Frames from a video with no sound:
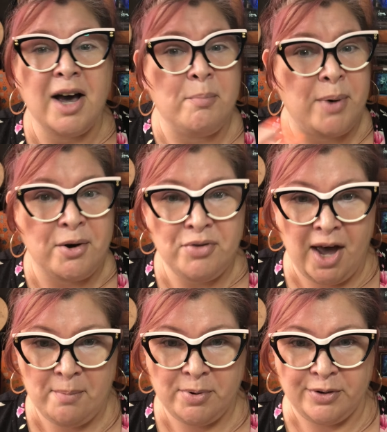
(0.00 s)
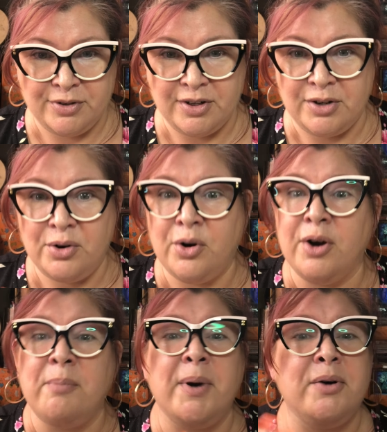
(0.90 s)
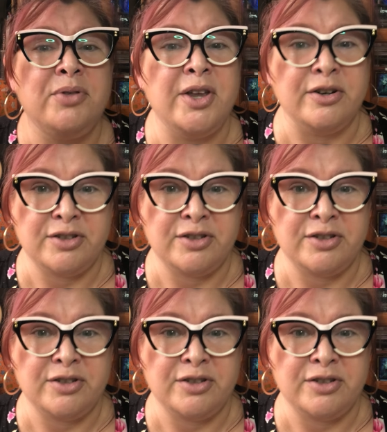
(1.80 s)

about that person or about their